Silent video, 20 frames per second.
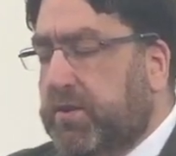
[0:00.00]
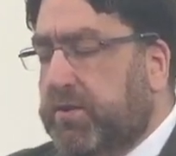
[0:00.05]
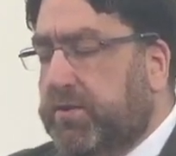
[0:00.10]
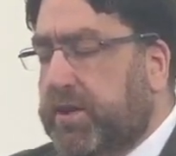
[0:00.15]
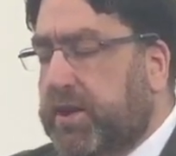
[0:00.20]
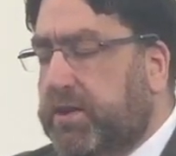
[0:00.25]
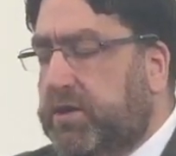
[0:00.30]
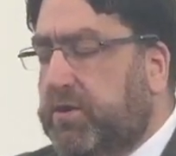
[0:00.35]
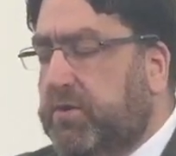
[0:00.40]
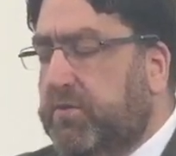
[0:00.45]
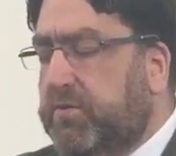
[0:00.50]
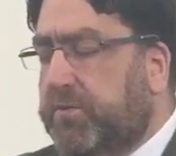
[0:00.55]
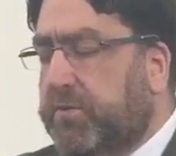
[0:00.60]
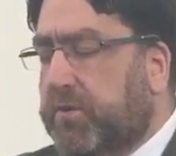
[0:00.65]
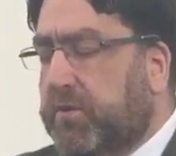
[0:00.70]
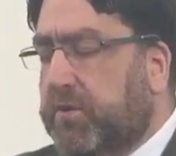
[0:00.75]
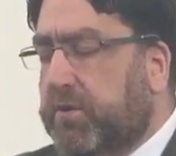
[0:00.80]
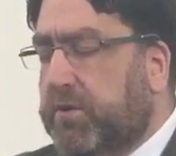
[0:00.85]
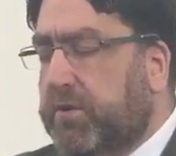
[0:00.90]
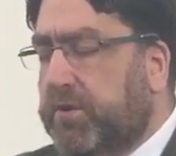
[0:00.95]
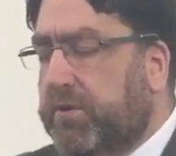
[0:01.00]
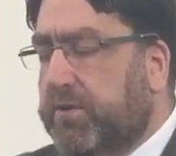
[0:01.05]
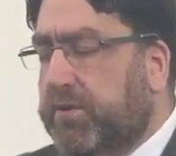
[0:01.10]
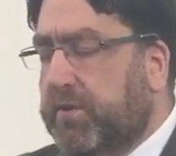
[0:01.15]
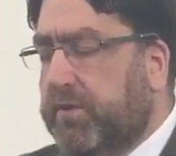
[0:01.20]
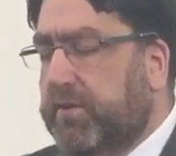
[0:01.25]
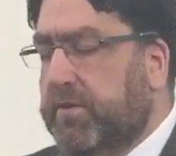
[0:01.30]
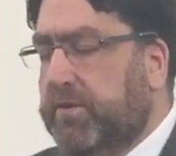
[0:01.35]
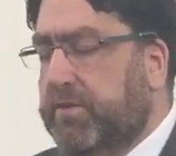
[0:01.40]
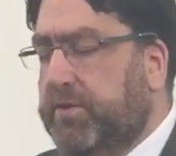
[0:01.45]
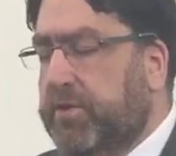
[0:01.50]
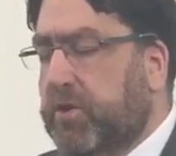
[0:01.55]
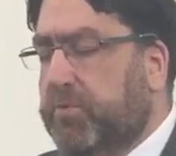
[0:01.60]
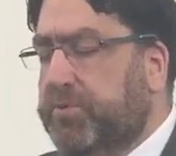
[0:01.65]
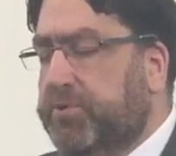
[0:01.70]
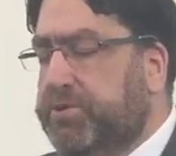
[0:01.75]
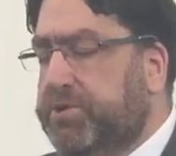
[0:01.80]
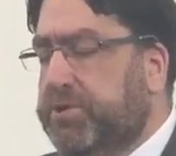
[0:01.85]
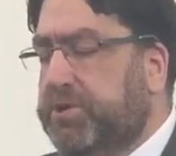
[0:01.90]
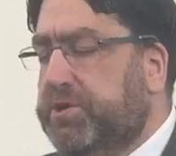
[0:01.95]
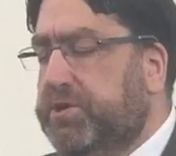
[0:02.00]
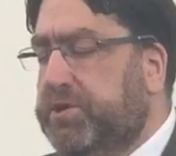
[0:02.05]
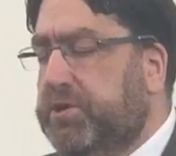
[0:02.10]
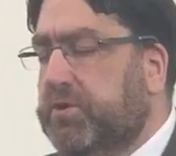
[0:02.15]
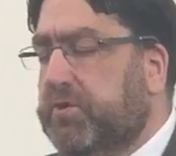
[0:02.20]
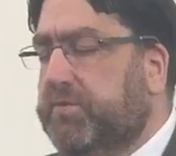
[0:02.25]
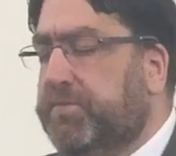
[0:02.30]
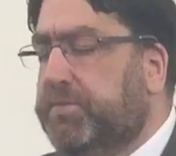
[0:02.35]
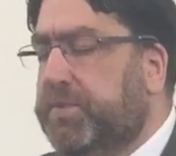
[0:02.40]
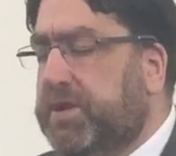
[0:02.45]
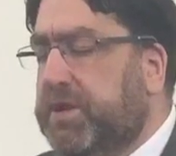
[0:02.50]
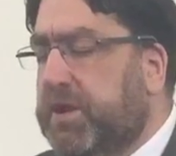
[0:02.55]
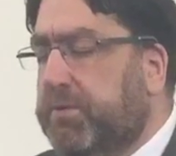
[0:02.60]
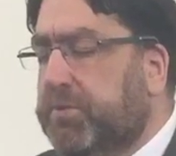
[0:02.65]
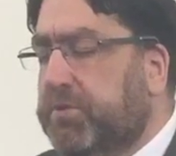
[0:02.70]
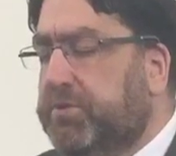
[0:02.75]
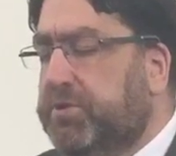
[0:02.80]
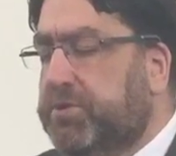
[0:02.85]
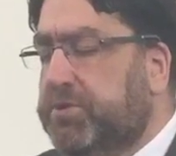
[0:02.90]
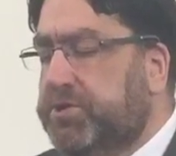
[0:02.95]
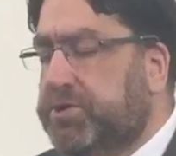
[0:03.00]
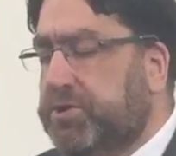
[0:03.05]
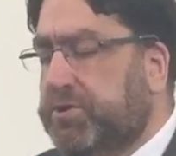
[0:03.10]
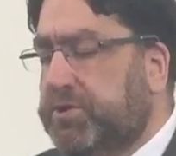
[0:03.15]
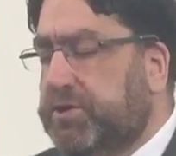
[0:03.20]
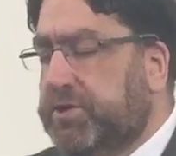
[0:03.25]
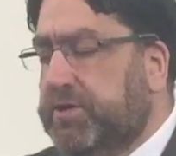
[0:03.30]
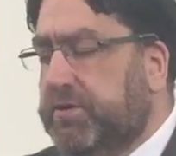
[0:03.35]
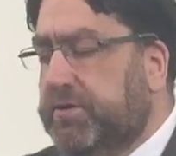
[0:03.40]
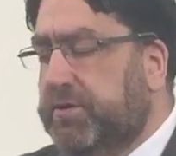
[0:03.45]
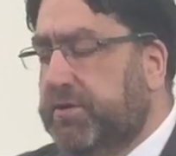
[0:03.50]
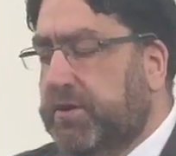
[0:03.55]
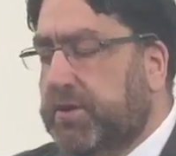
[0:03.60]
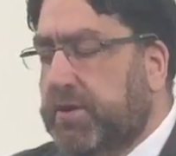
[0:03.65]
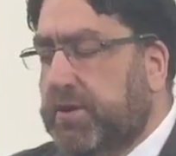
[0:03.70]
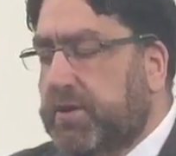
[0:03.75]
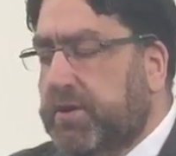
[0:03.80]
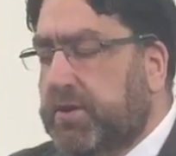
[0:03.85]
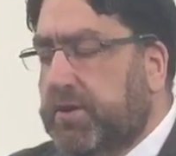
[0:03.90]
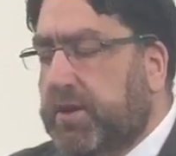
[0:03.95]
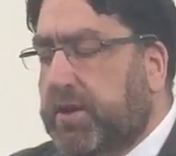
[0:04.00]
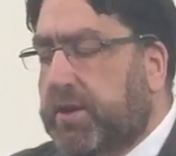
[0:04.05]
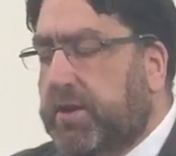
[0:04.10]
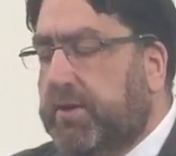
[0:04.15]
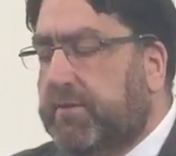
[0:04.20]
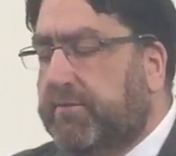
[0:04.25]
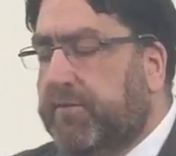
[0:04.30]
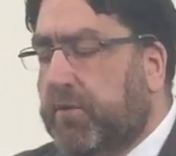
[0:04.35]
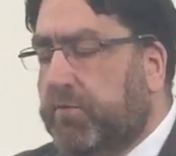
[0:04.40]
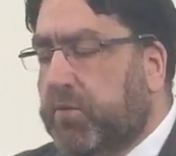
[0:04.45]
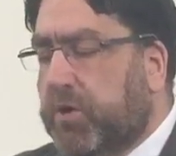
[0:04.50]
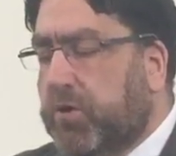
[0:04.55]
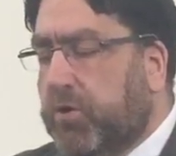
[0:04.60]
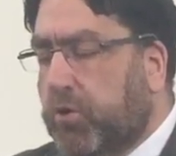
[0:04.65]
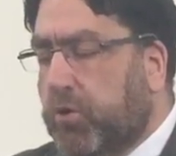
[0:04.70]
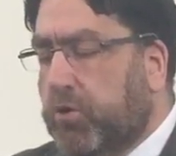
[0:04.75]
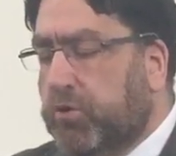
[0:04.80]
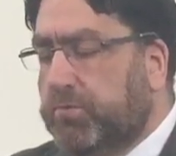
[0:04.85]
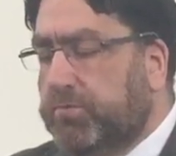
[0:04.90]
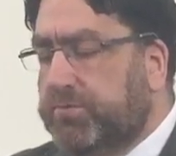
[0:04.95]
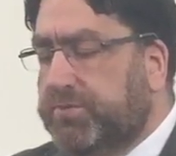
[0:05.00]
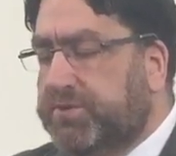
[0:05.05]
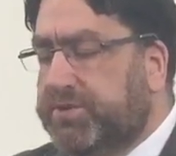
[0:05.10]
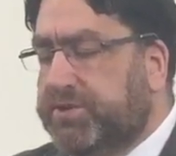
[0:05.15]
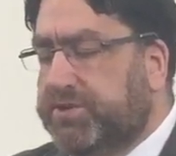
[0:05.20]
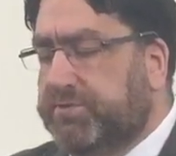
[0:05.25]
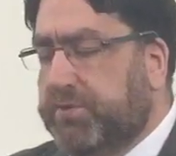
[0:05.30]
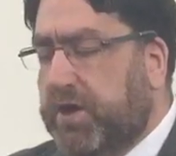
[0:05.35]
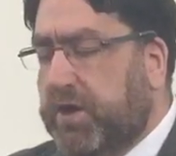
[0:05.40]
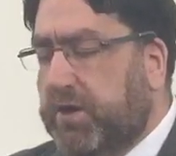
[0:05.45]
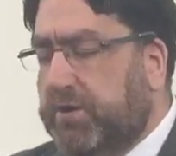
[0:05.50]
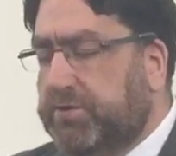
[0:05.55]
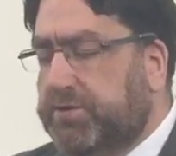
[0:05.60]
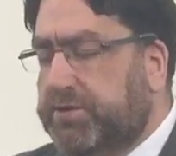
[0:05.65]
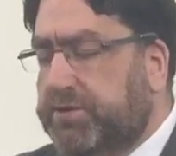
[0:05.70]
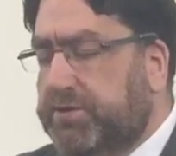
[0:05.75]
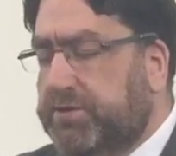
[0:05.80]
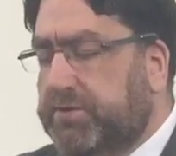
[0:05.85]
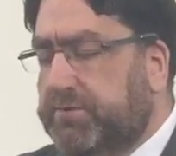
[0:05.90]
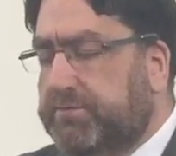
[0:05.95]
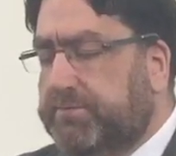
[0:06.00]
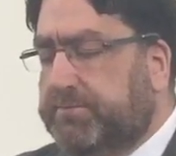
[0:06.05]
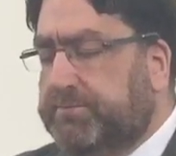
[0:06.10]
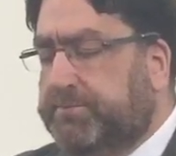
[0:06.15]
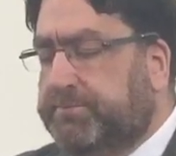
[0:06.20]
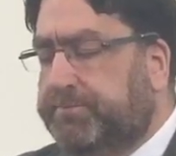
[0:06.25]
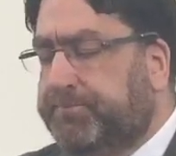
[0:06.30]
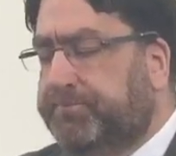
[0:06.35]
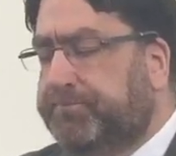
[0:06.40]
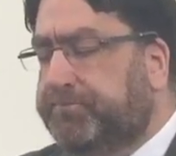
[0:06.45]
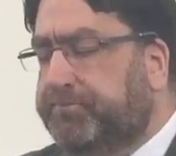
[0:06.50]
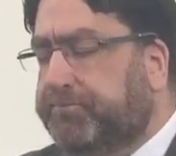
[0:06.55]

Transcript: Thank you for the opportunity of being able to tune in from our homes as well to